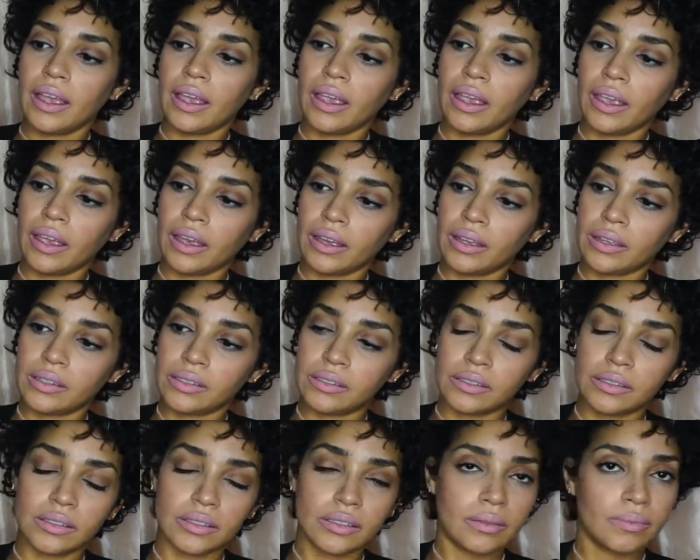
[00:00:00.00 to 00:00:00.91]

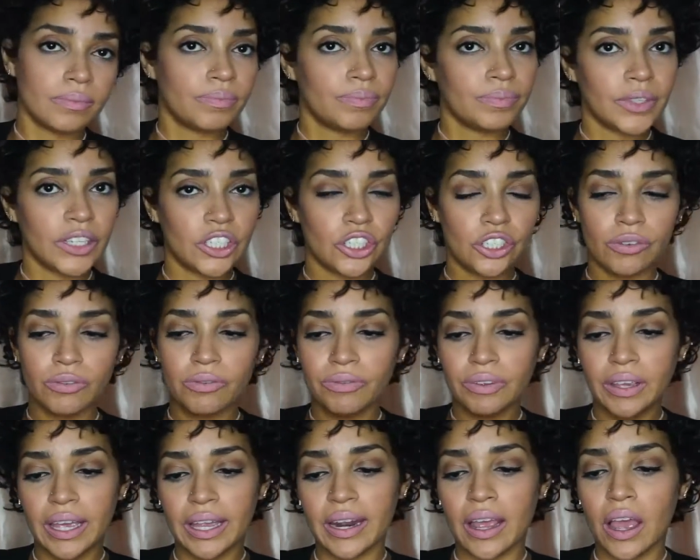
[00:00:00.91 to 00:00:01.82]
And it should
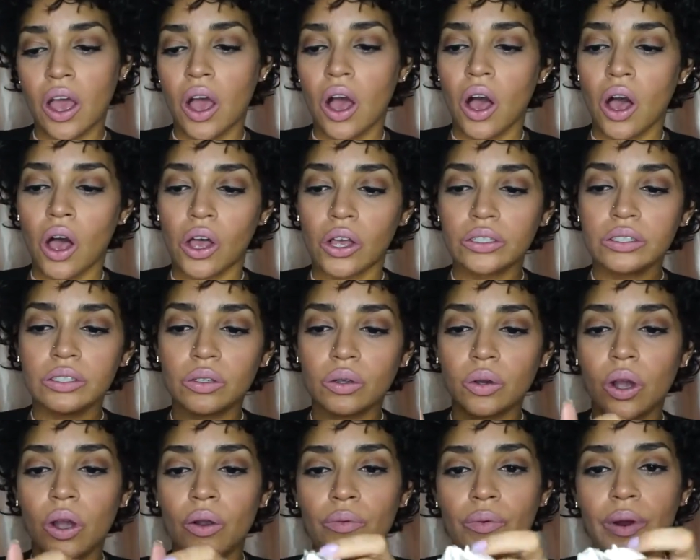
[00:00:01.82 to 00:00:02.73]
fit.
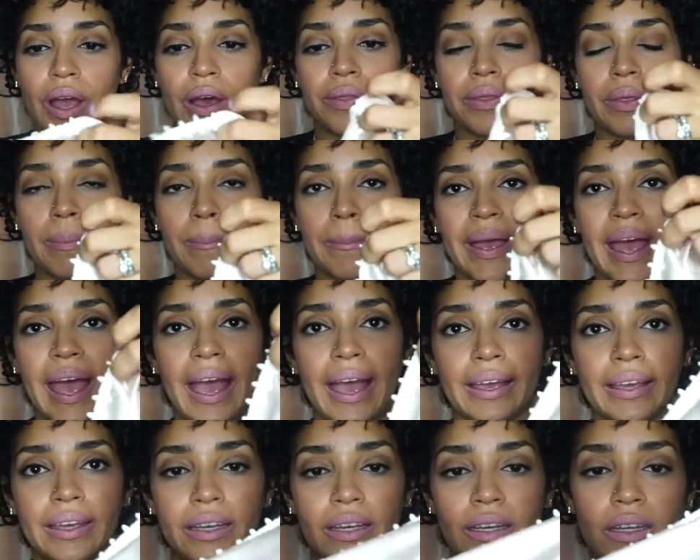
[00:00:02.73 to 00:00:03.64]
Also around the
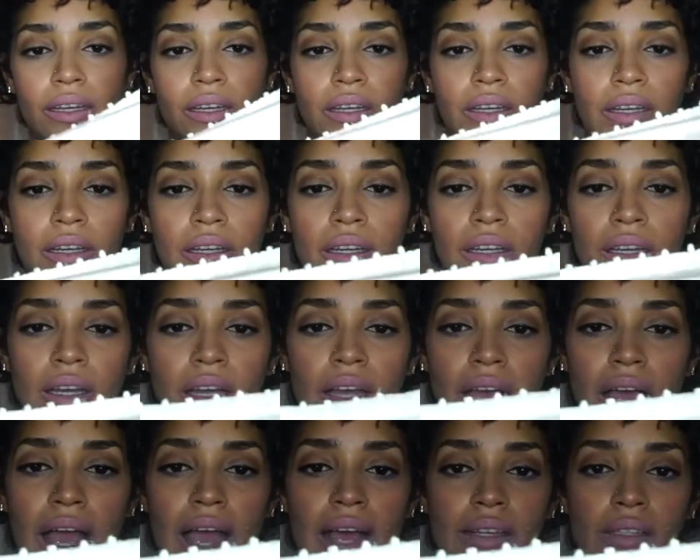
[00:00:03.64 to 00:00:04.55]
back
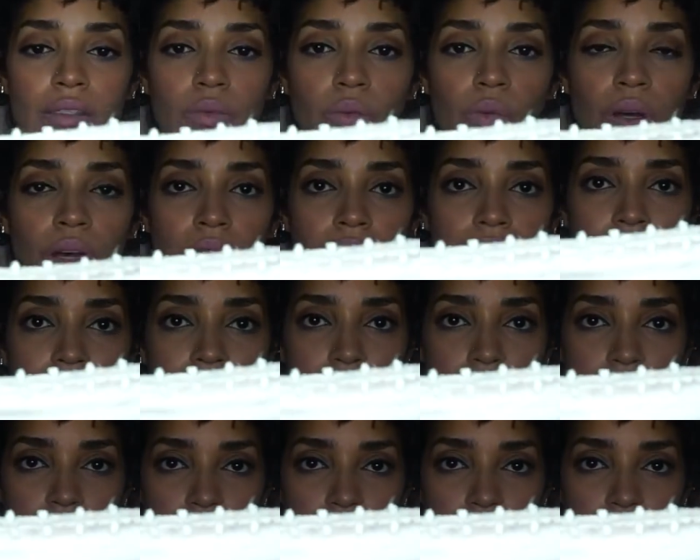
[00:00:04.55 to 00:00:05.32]
as well, there's